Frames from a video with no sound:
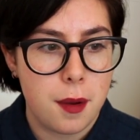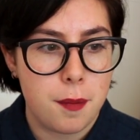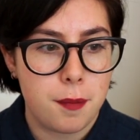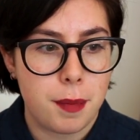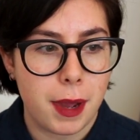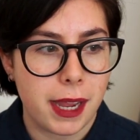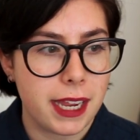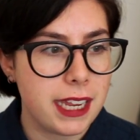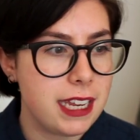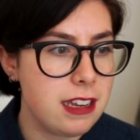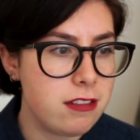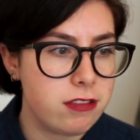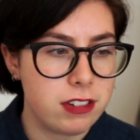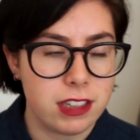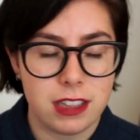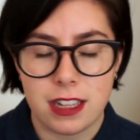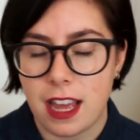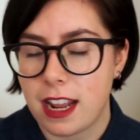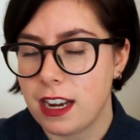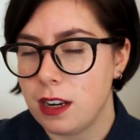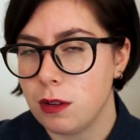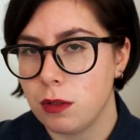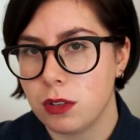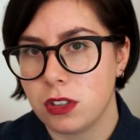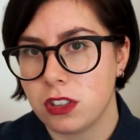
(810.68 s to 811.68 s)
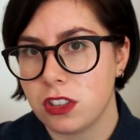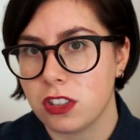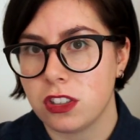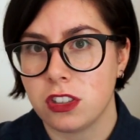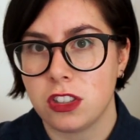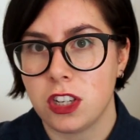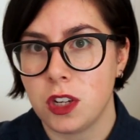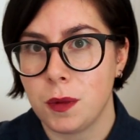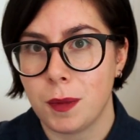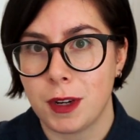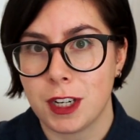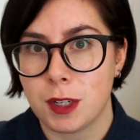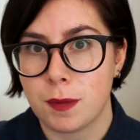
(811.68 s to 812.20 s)
but even then it was just
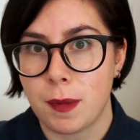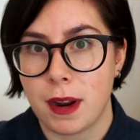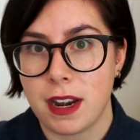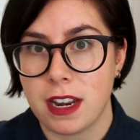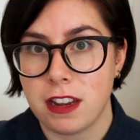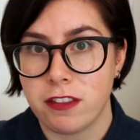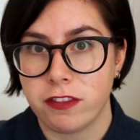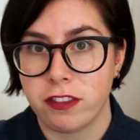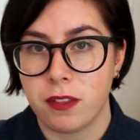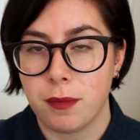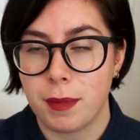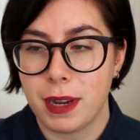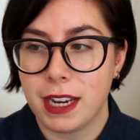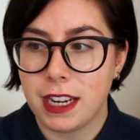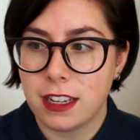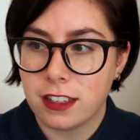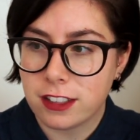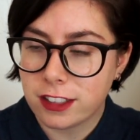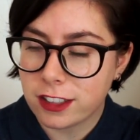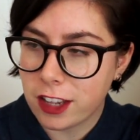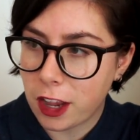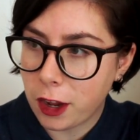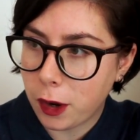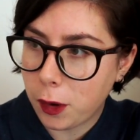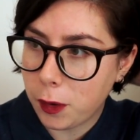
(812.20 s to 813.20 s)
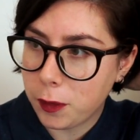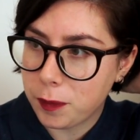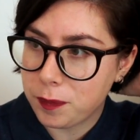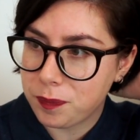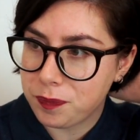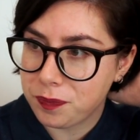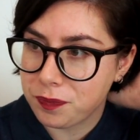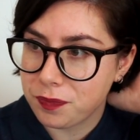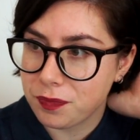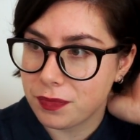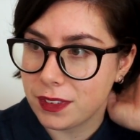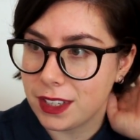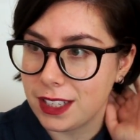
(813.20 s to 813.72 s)
too much money for me. So
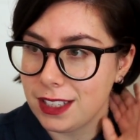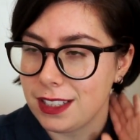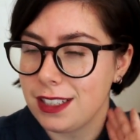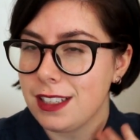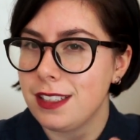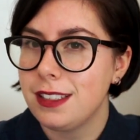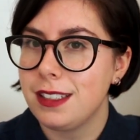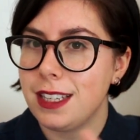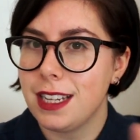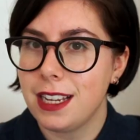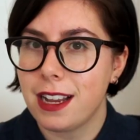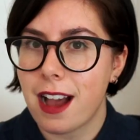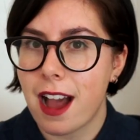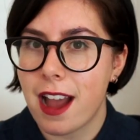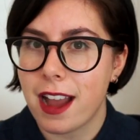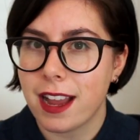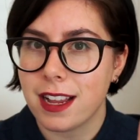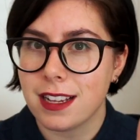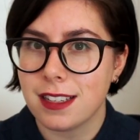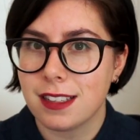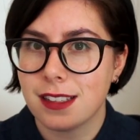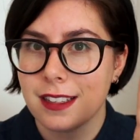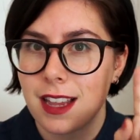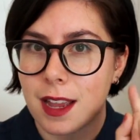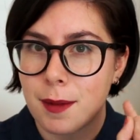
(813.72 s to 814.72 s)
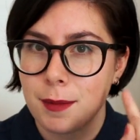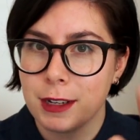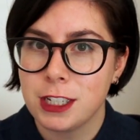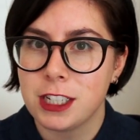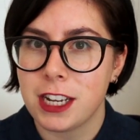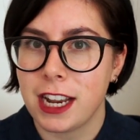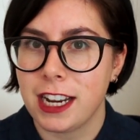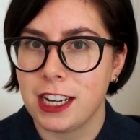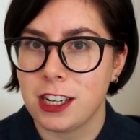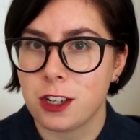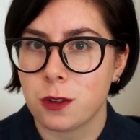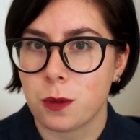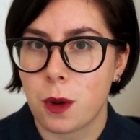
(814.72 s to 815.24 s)
you see, guys, I'm a
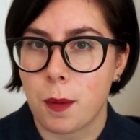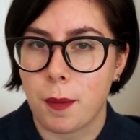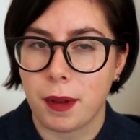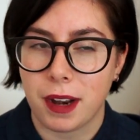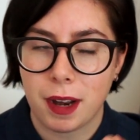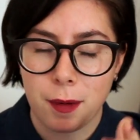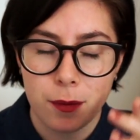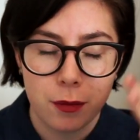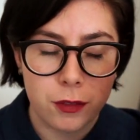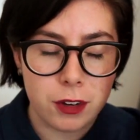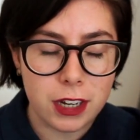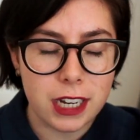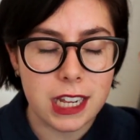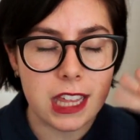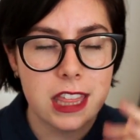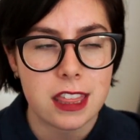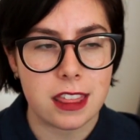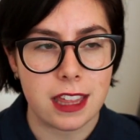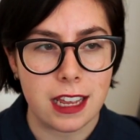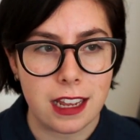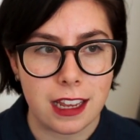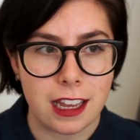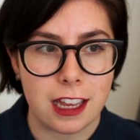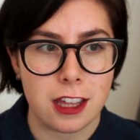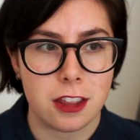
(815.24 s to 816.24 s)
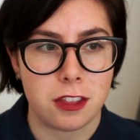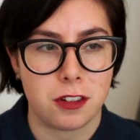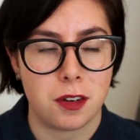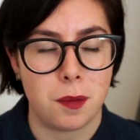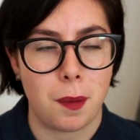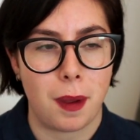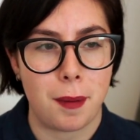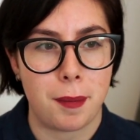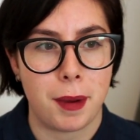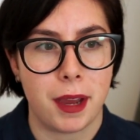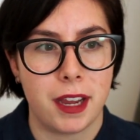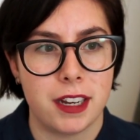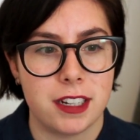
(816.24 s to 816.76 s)
changed woman. I'm really thinking through
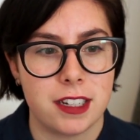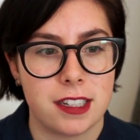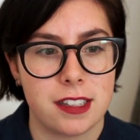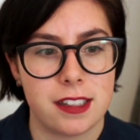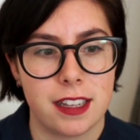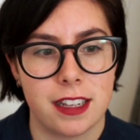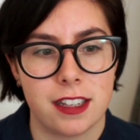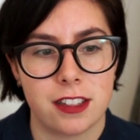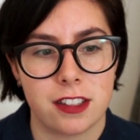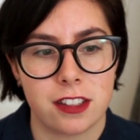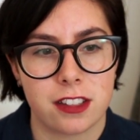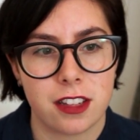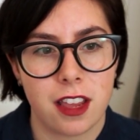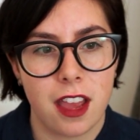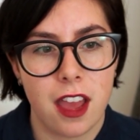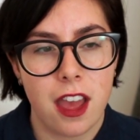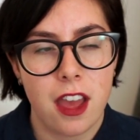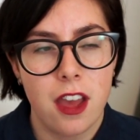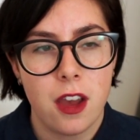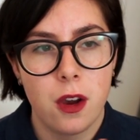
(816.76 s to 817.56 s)
my purchases.